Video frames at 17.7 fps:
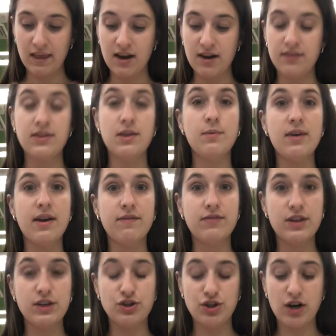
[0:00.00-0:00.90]
Then we have
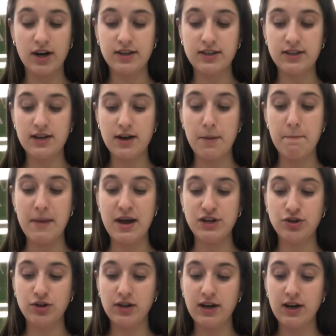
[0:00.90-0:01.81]
the
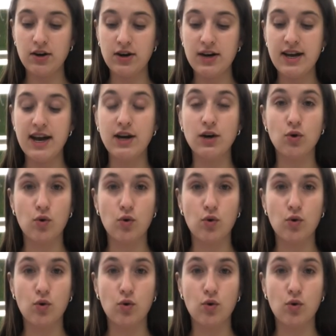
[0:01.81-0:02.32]
juxtamedullary and